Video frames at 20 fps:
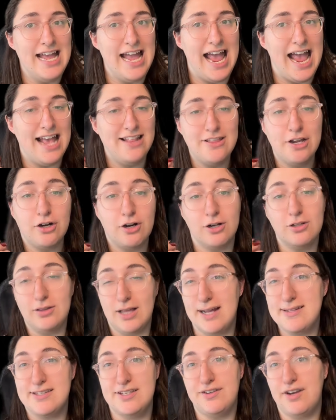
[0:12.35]
and there are
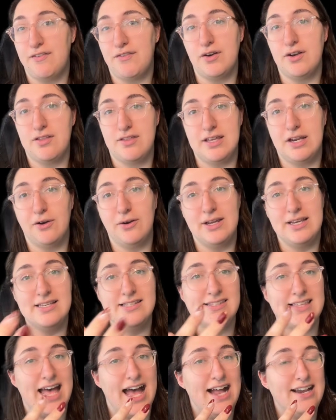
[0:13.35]
lots of different theories
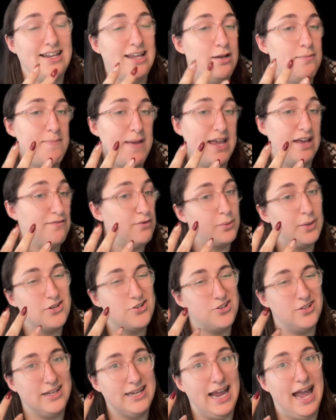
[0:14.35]
that it may have
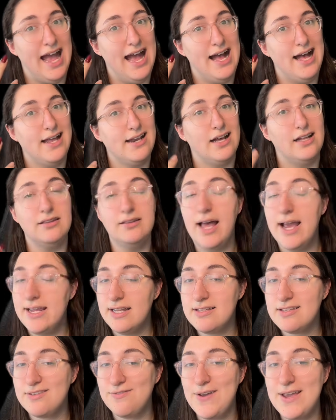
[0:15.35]
originally had a
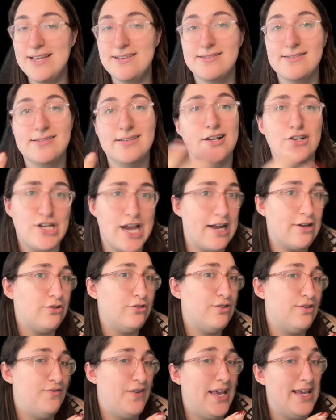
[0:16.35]
lion's face, a
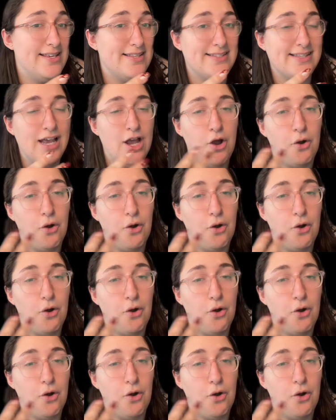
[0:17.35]
jackal's face,